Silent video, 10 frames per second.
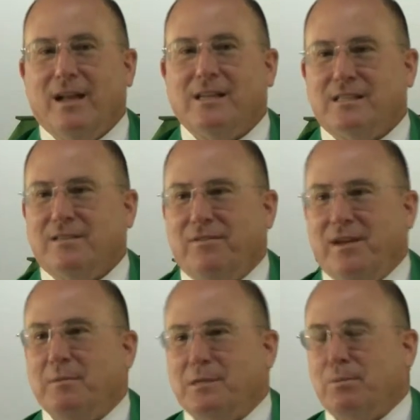That's the
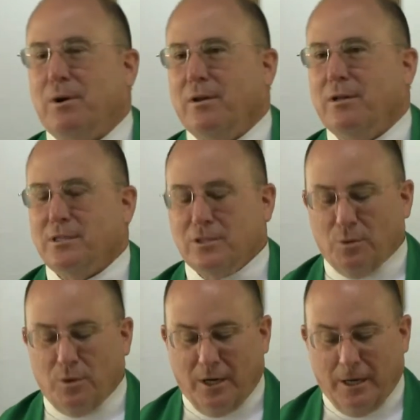famous part of the
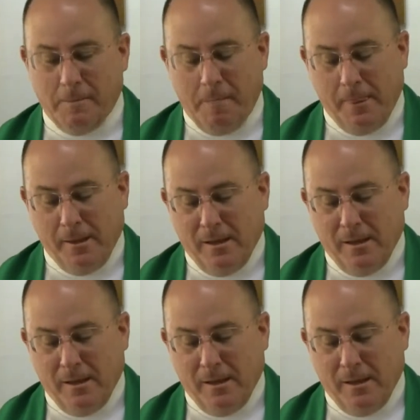story.